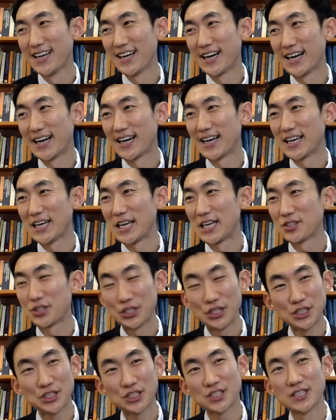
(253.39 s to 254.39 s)
I
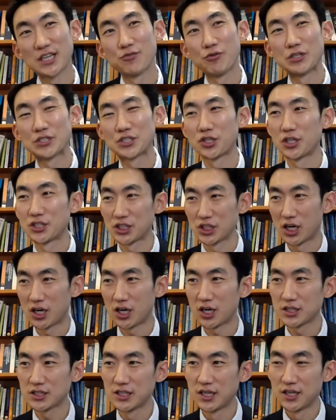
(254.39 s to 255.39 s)
teach and research
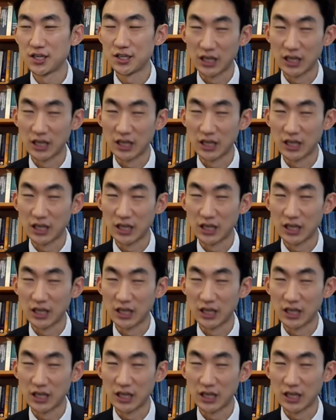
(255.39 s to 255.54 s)
on